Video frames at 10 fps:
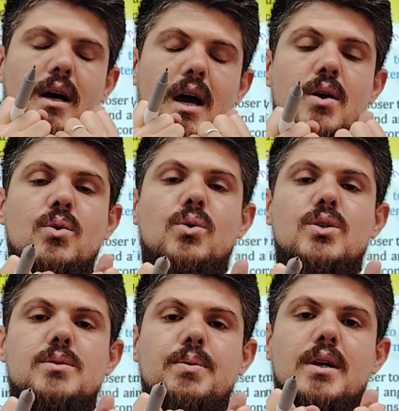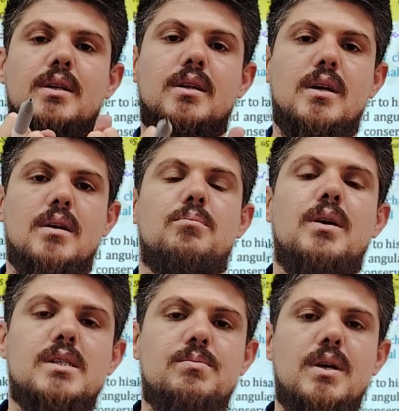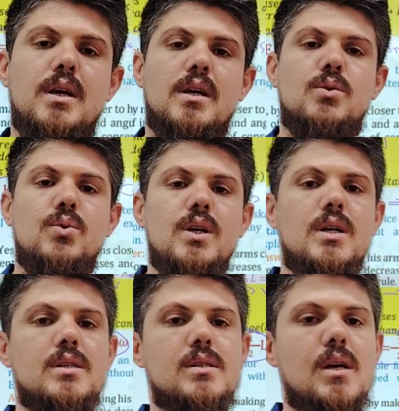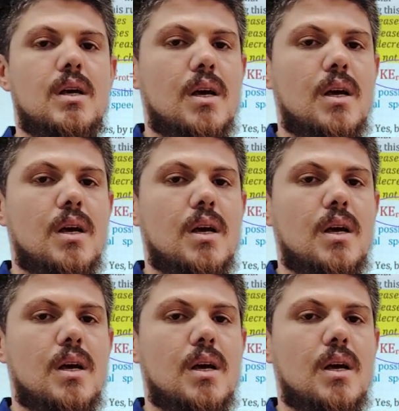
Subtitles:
angular speed must be increased,